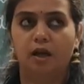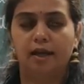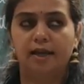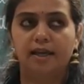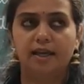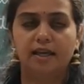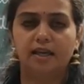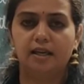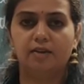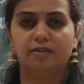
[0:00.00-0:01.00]

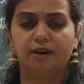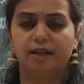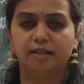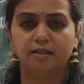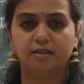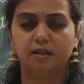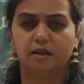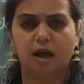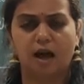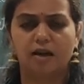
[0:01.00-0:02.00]
He finds the
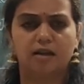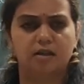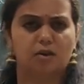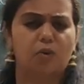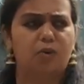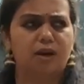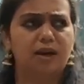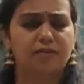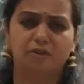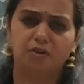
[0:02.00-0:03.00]
car as okay,
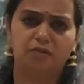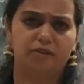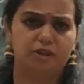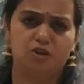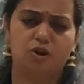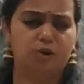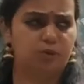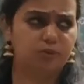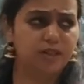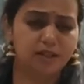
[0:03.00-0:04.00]
even though if it is not
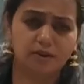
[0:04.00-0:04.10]
roadworthy.